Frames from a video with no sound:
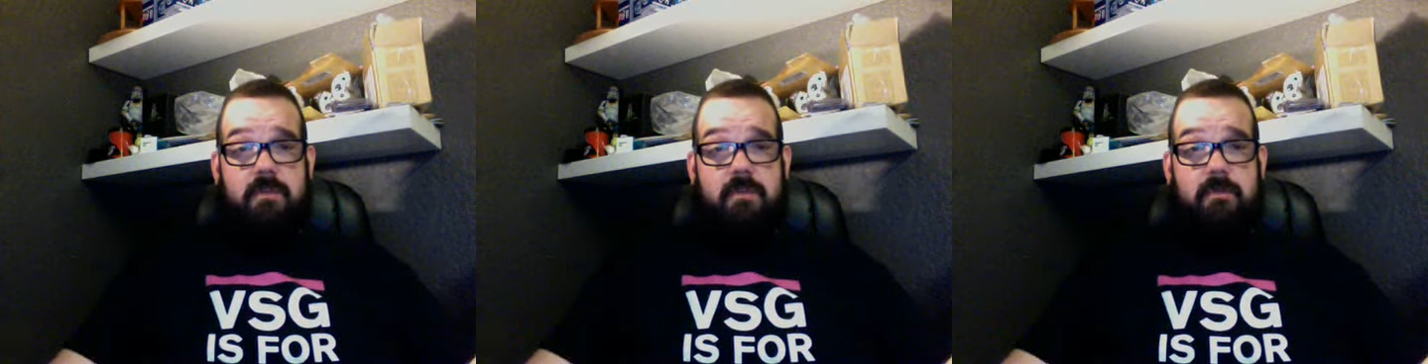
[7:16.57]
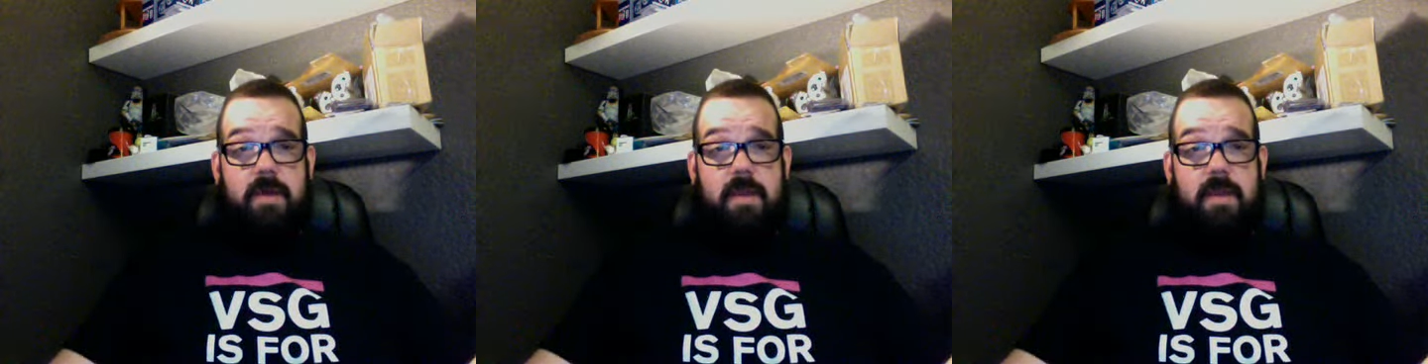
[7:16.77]

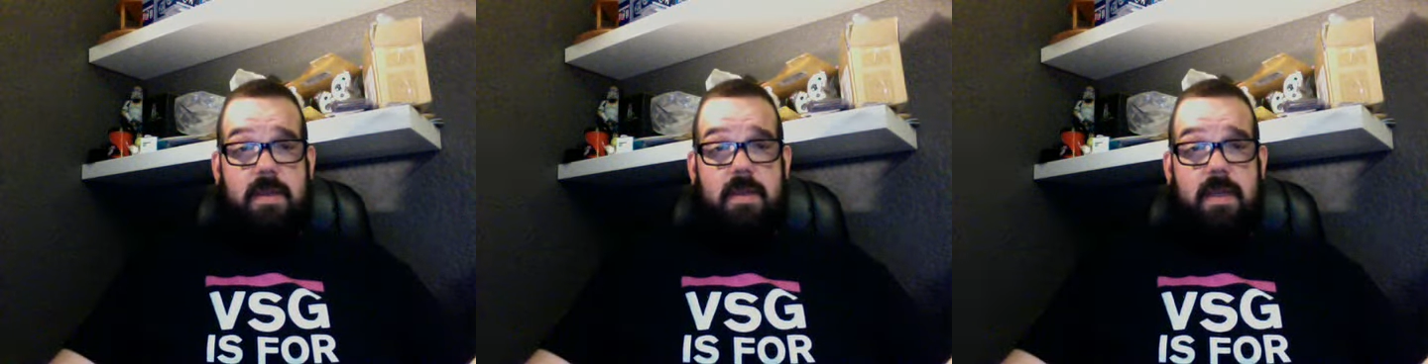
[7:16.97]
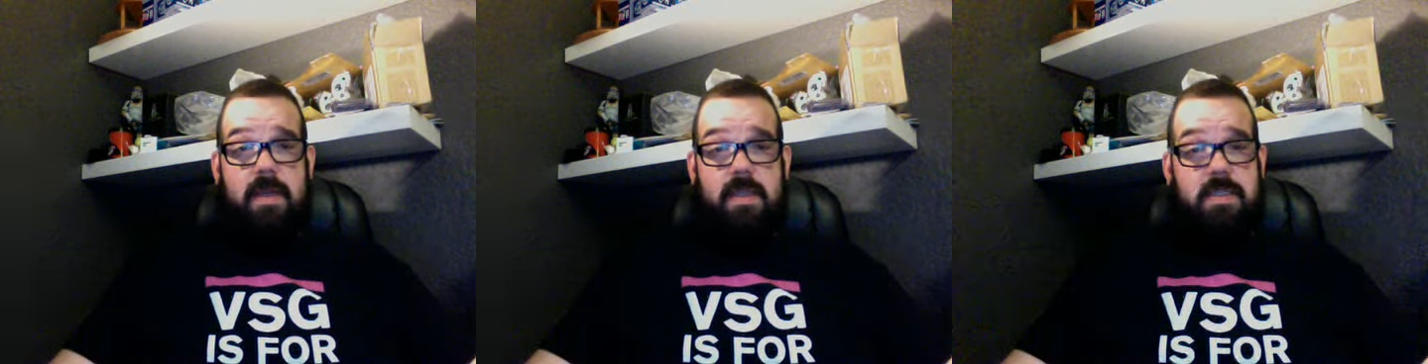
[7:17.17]
but
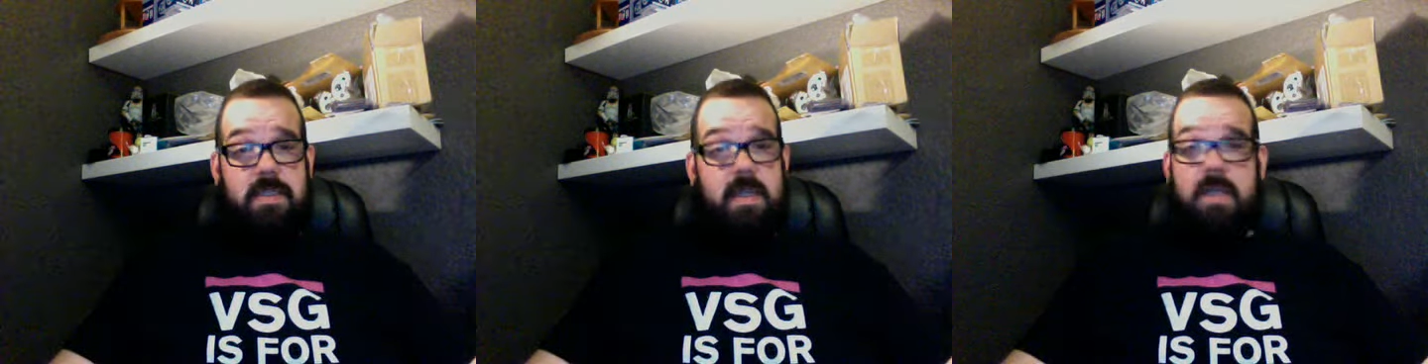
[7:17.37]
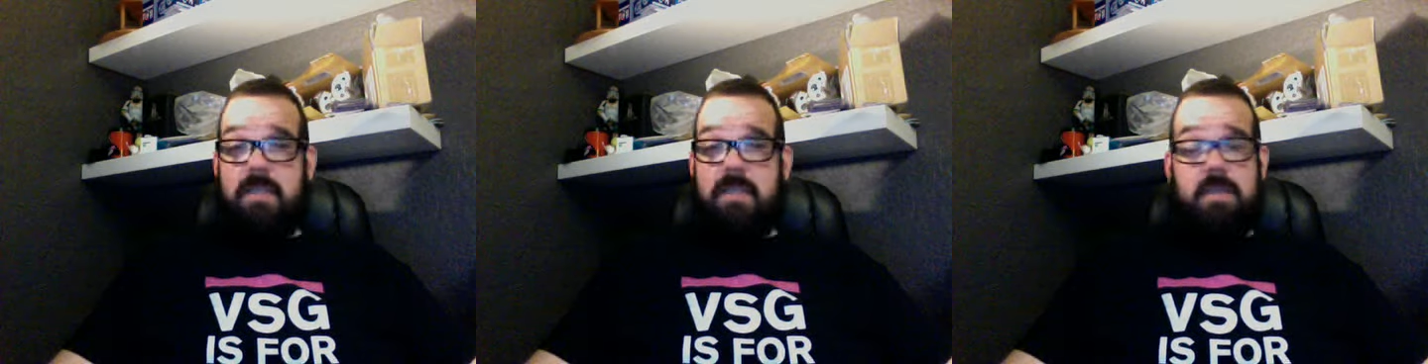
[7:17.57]
it's
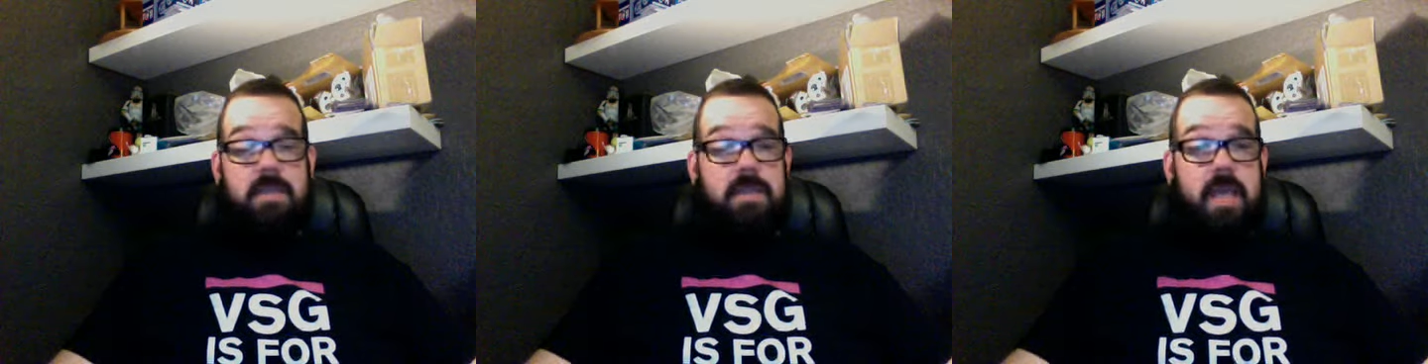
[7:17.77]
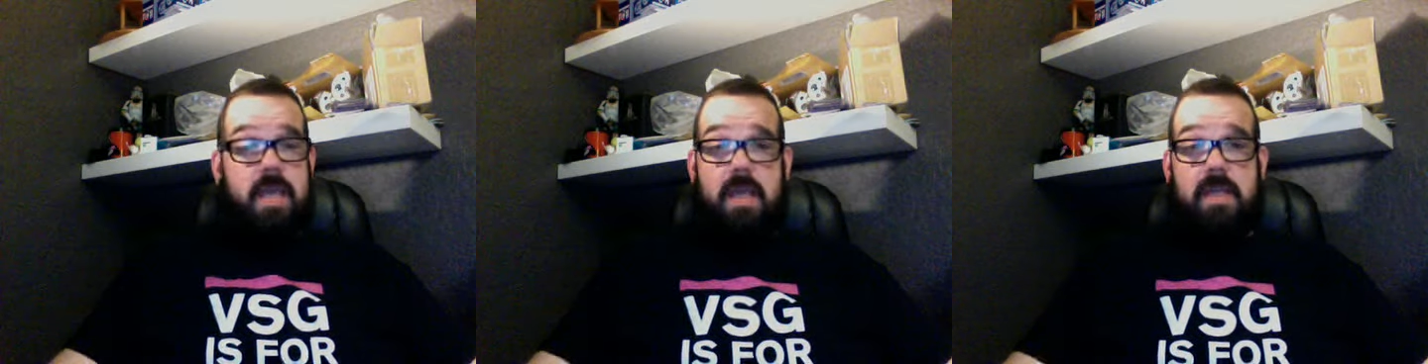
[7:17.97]
I still
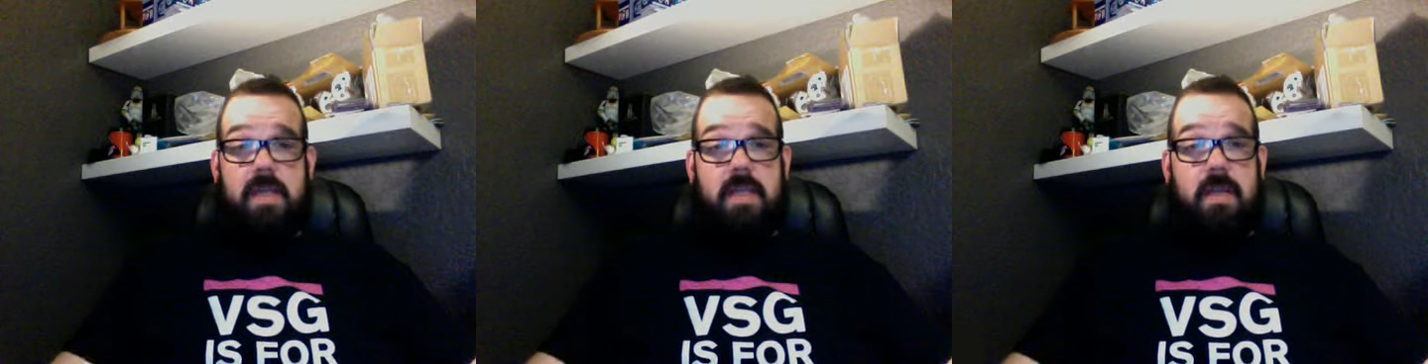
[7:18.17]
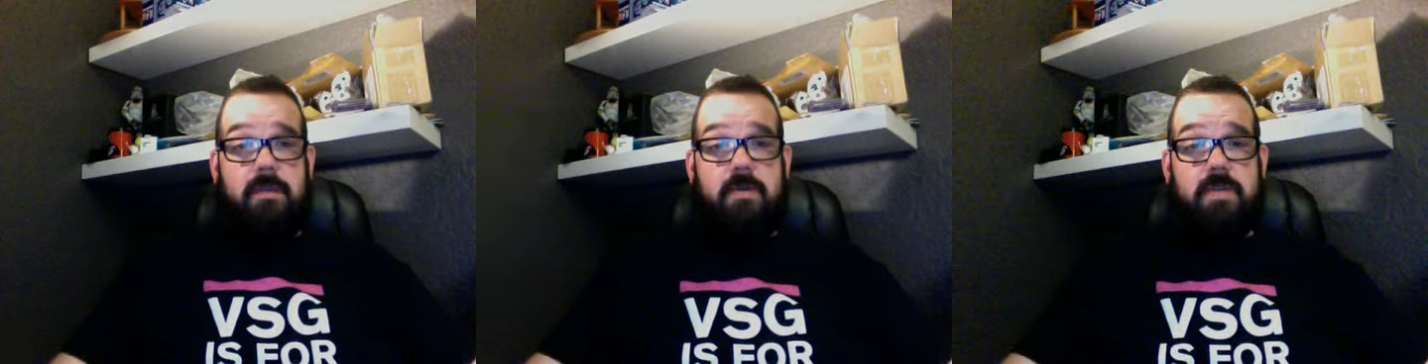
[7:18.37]
just can't get the
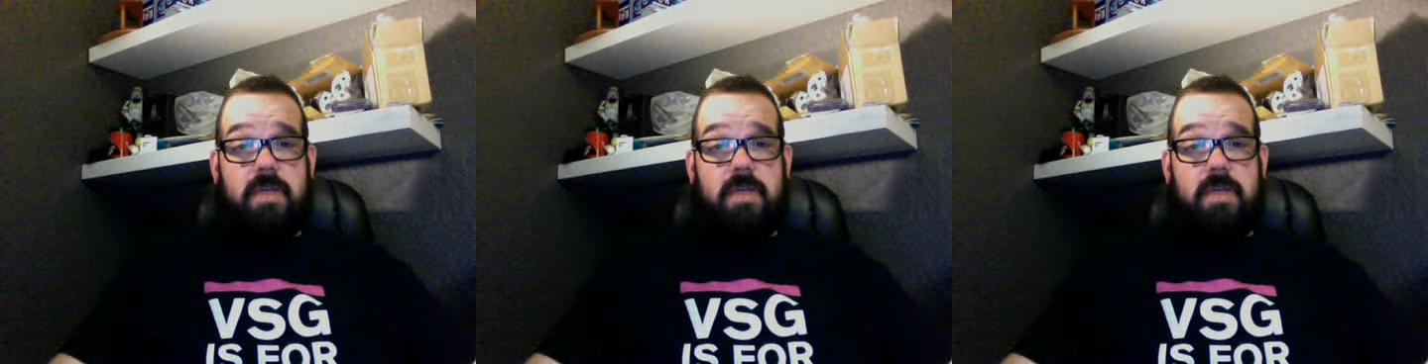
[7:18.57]
numbers in.